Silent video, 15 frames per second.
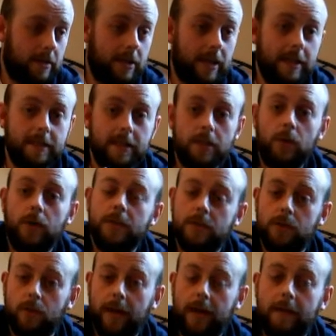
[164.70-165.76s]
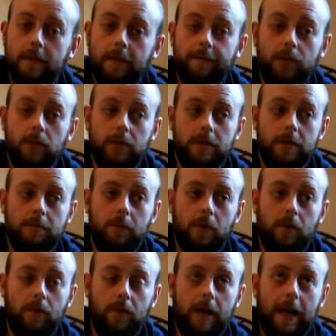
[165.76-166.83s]
is a toy store in the Florida
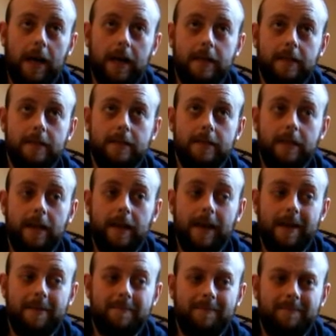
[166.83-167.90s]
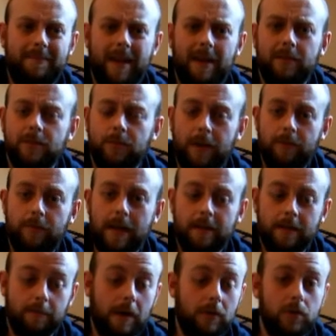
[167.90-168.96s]
Mall, and it was quite
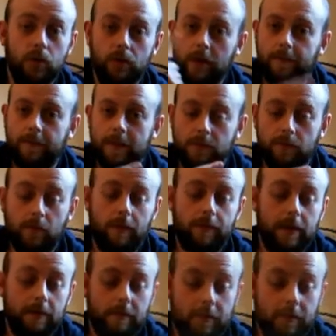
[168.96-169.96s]
random. I'll show you a video of it.